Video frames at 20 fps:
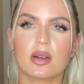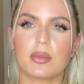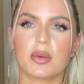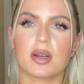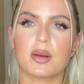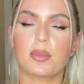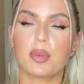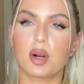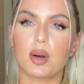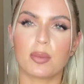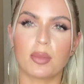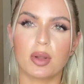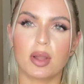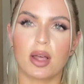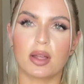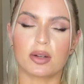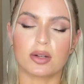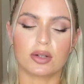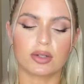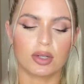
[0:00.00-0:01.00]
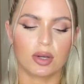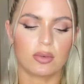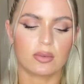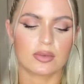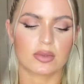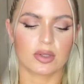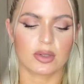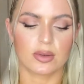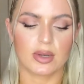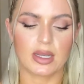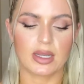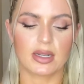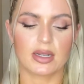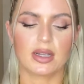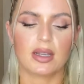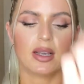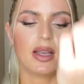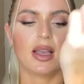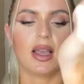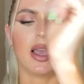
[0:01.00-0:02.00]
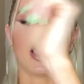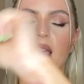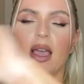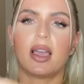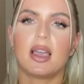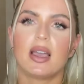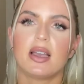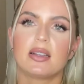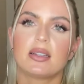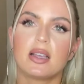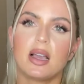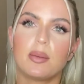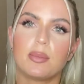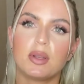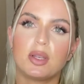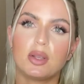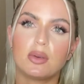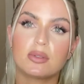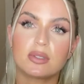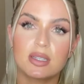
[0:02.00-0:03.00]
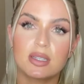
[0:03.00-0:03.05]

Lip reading: of purple undertone to it. And I've been using